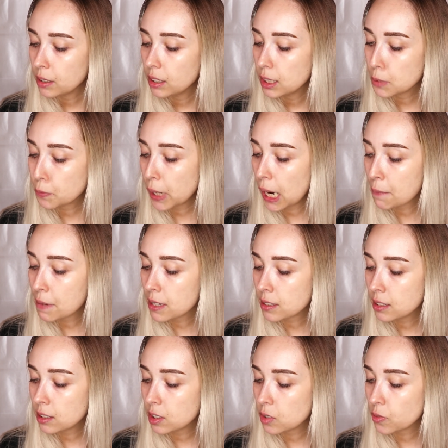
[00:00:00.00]
This prime
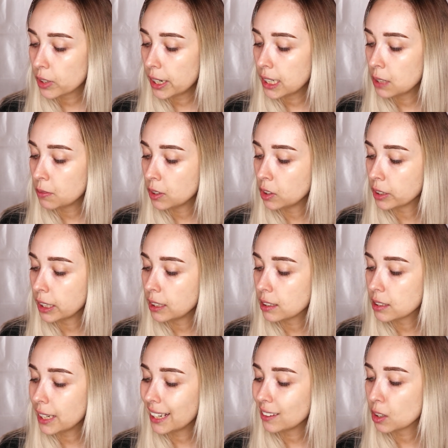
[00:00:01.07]
essence is for anyone looking to
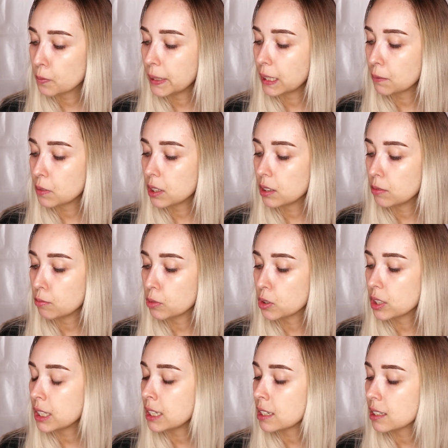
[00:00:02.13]
take their makeup
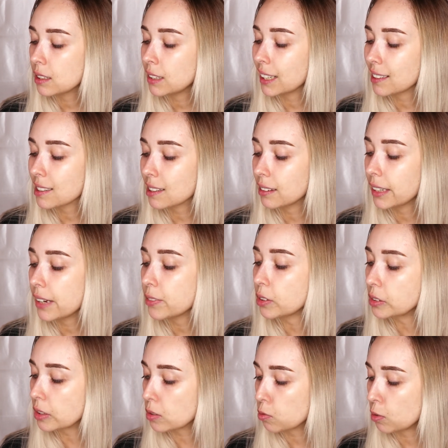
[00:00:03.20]
routine to the next
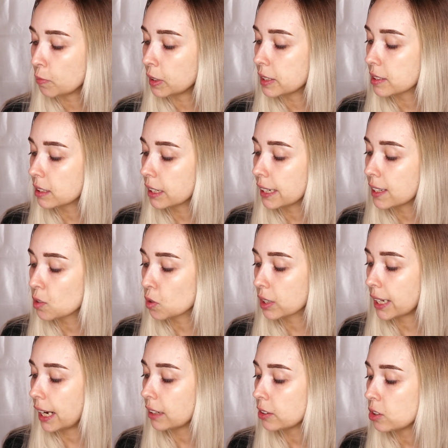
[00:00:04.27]
level. This formula is enhanced with
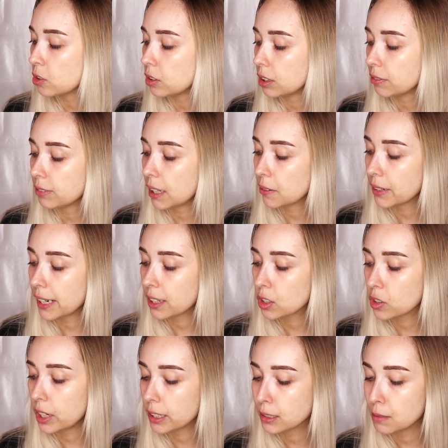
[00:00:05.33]
calendula flower
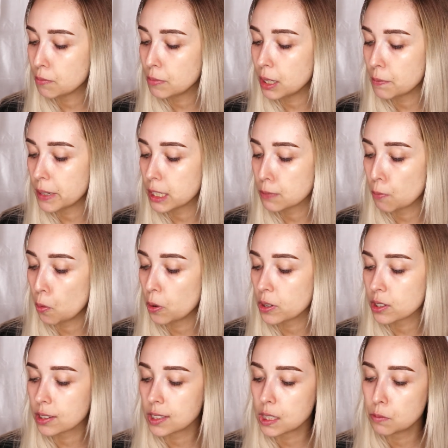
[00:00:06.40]
extract to minimize
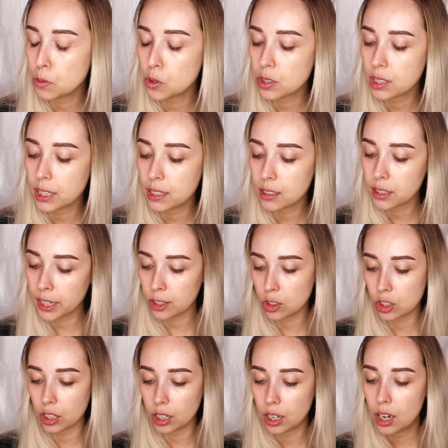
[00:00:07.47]
pores and smooth skin
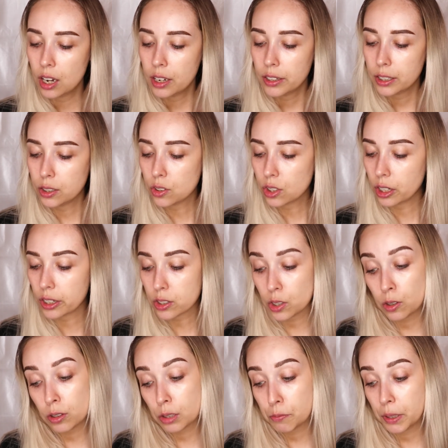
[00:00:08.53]
texture. Use it on its
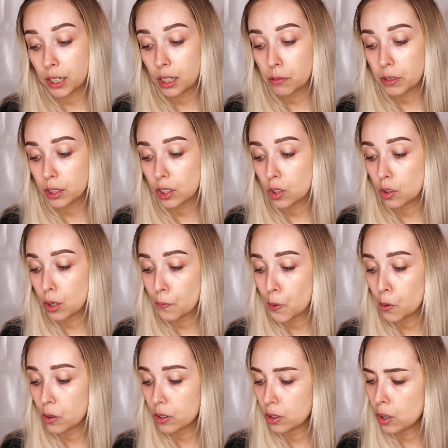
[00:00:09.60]
own or pair it with the
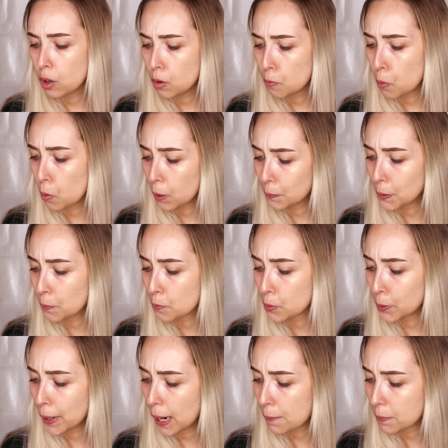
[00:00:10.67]
No Problem
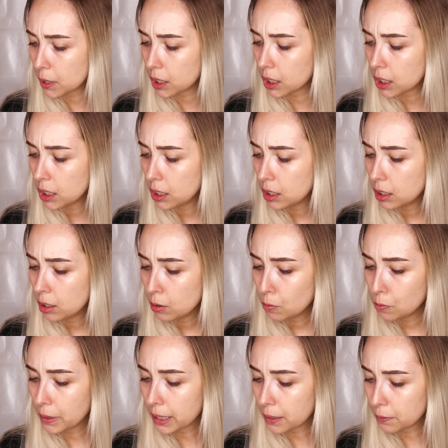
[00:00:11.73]
Primer.
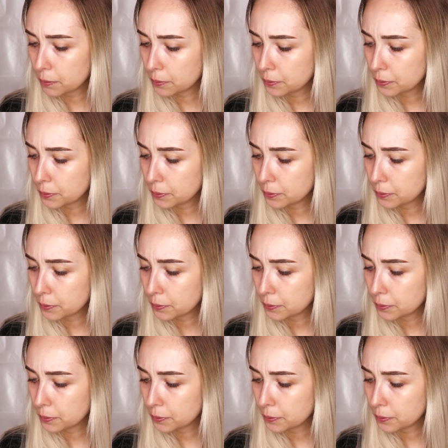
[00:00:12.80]
Wait.